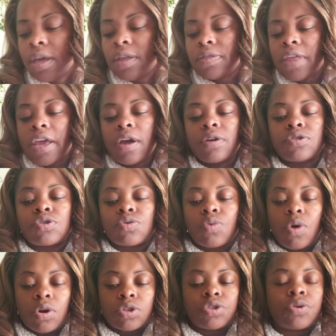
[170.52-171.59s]
they are
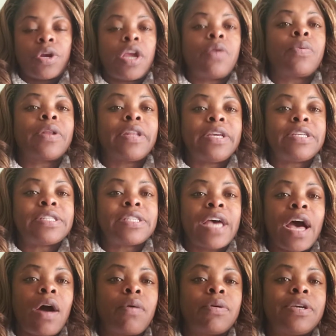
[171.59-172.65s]
structured and released
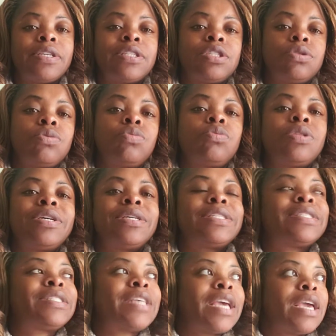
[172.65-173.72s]
out into the
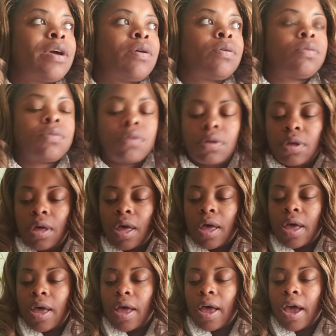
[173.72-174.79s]
cell,
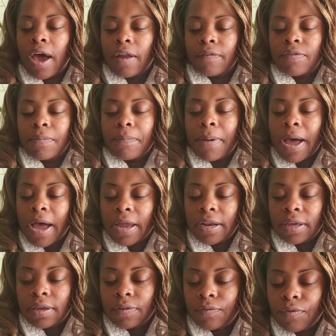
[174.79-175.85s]
out of the
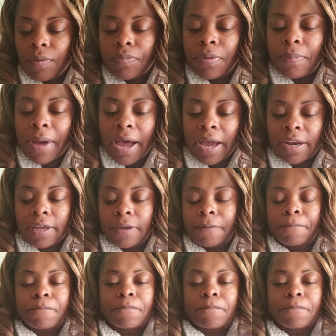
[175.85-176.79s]
body, from the body.